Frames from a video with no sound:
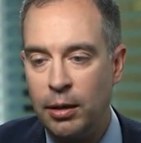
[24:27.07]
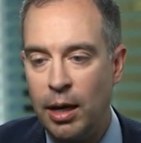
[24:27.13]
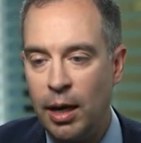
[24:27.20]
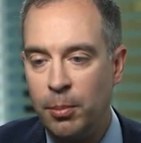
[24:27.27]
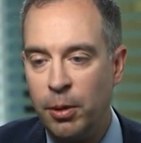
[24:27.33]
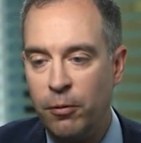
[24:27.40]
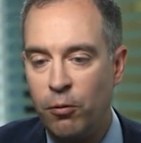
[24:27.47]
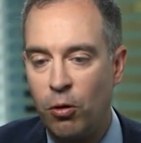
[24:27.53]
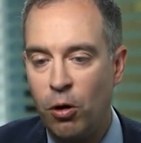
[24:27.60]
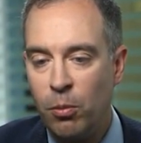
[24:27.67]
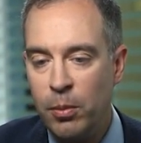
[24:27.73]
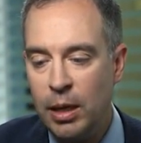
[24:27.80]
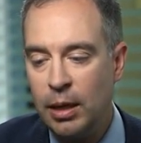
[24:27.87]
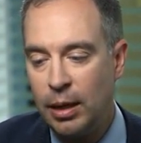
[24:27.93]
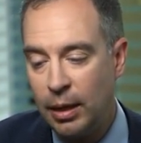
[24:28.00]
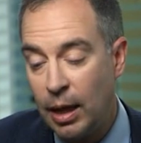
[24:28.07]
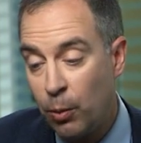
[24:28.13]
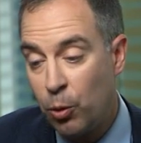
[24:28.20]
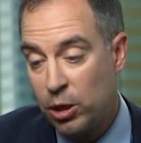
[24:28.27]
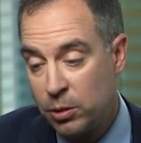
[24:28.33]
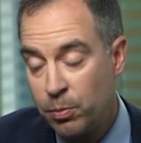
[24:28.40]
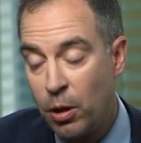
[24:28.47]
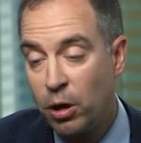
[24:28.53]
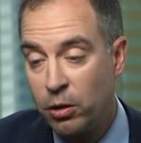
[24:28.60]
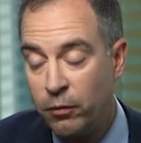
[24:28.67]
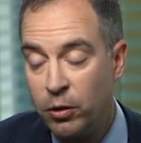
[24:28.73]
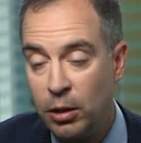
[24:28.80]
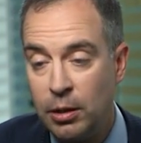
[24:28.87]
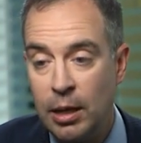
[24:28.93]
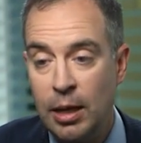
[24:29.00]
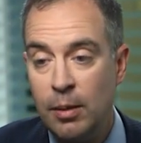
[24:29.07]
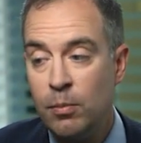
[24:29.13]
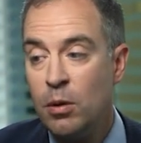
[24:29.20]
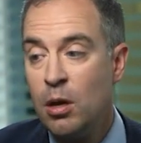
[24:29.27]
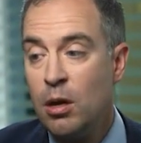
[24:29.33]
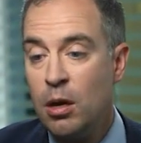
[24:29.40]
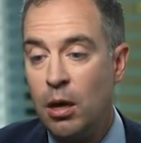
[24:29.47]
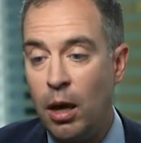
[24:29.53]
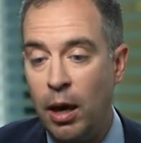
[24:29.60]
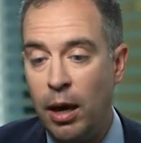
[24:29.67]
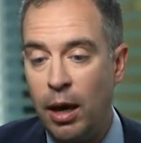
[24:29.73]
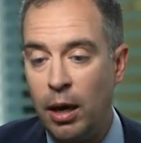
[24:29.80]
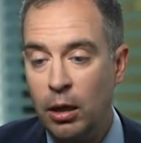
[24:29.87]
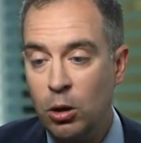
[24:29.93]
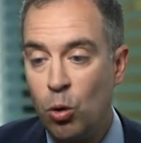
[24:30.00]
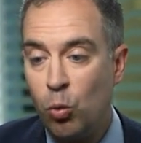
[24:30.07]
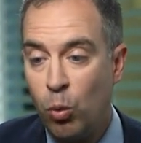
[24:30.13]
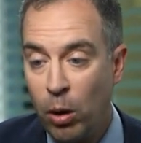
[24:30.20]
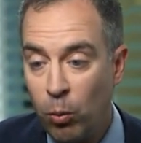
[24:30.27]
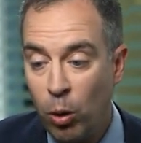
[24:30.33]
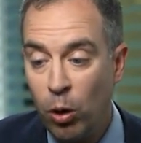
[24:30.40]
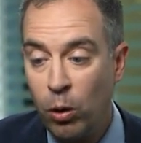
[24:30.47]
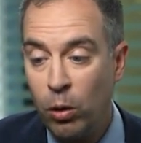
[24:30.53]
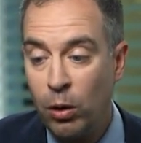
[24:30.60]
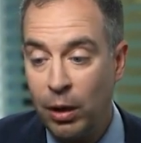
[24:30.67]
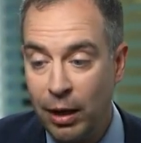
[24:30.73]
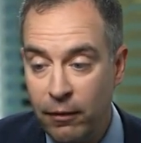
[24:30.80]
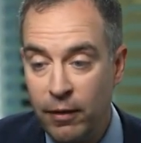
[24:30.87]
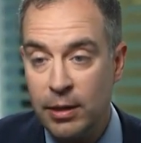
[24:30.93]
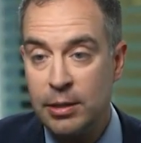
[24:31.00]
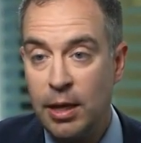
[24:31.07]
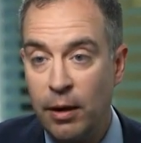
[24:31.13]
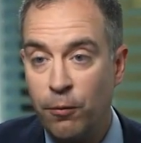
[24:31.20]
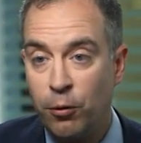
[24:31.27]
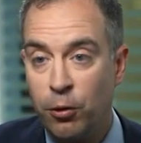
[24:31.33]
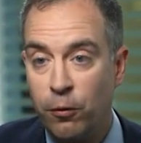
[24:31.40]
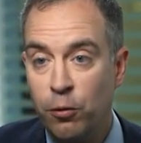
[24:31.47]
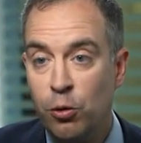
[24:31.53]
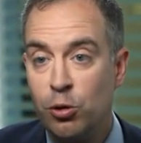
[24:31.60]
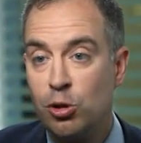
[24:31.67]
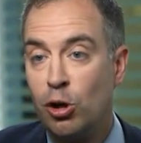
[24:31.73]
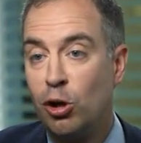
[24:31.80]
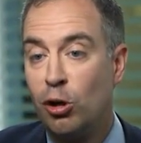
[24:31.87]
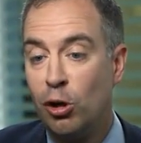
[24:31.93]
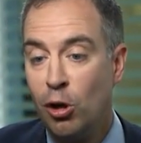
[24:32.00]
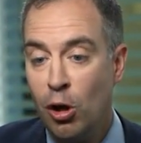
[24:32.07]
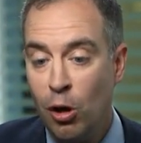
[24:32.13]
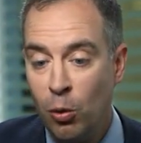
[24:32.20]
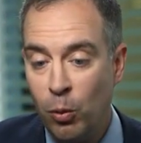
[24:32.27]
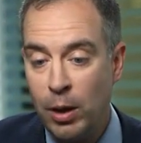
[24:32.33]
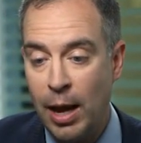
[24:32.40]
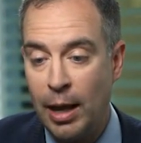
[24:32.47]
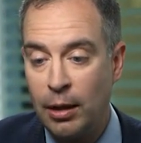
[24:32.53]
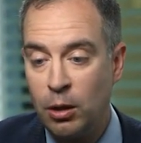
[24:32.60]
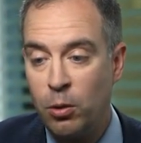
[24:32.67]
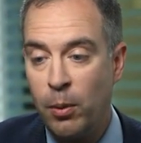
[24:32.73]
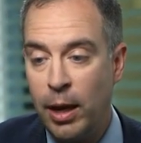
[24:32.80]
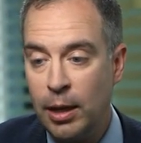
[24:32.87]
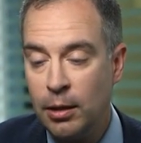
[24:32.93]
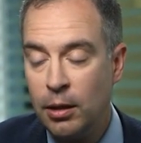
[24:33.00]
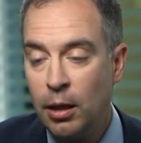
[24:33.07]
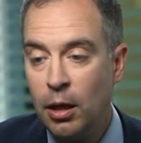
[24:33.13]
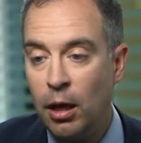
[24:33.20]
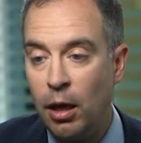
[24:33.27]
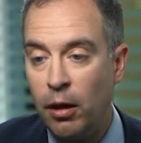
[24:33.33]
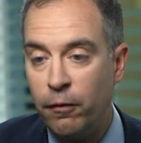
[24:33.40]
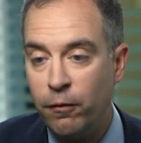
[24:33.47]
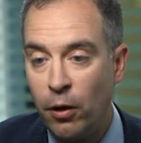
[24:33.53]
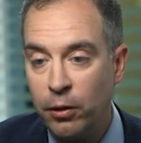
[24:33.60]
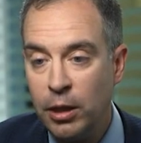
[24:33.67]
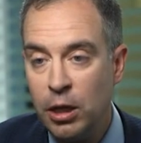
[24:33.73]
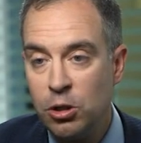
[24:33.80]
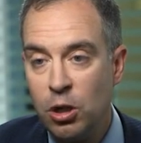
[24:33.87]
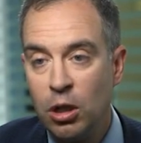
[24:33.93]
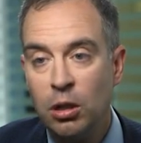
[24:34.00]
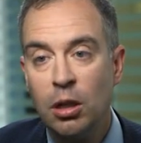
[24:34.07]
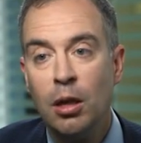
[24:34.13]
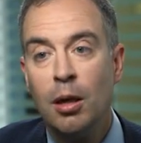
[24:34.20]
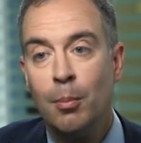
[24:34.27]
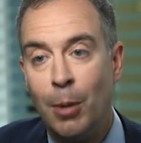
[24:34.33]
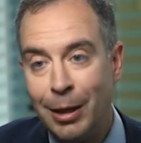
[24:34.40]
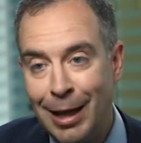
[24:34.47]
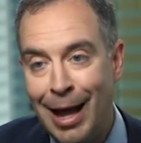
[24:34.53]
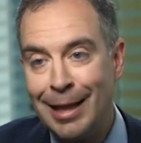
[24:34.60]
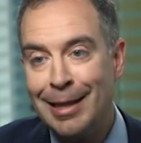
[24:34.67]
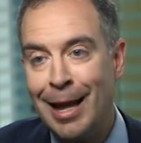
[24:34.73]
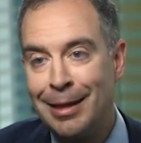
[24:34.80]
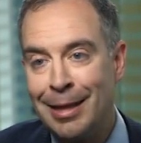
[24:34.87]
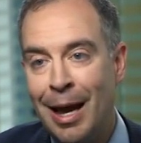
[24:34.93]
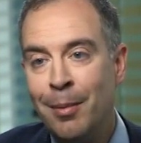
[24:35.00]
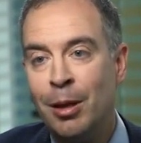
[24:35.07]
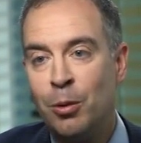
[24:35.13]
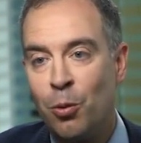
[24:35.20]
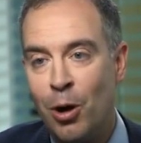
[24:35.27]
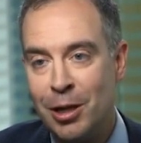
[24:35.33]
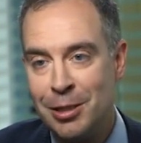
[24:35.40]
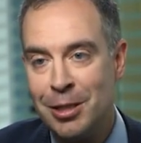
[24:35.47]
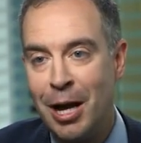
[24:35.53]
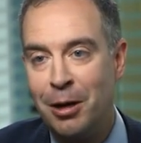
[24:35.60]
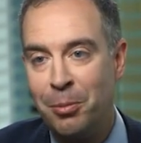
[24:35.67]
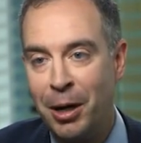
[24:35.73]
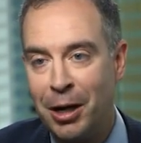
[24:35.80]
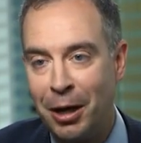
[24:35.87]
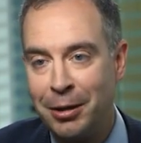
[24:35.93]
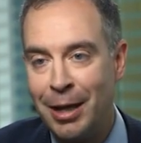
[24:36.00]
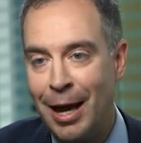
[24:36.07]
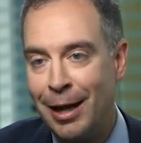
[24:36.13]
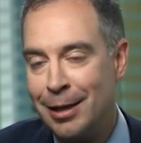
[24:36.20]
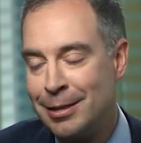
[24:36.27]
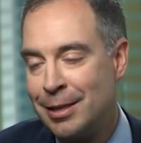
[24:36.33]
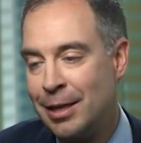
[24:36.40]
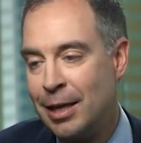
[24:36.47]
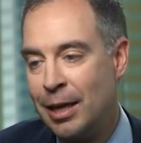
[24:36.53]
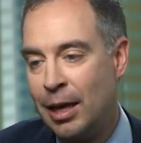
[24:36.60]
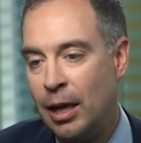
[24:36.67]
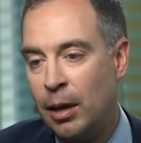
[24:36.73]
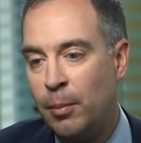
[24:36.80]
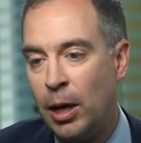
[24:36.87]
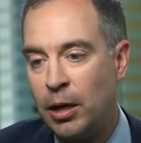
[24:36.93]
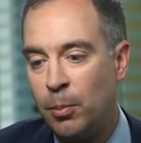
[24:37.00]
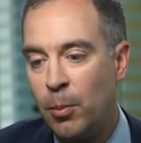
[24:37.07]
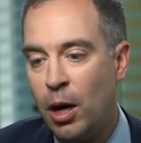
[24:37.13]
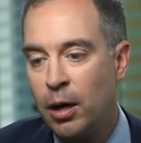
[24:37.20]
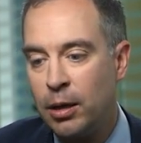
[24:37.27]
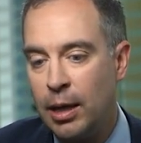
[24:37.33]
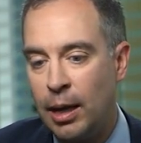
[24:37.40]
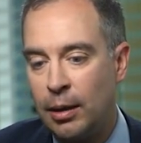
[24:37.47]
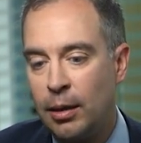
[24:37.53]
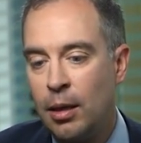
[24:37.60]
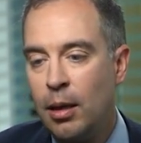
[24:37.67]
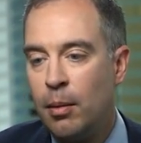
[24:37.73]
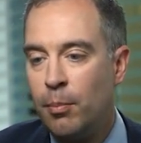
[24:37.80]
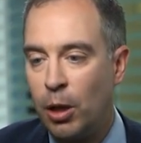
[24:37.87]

there before me, and I was part of the team, you know, we were investing for the future. We had great foundation, but at that time it was not recognized by the market.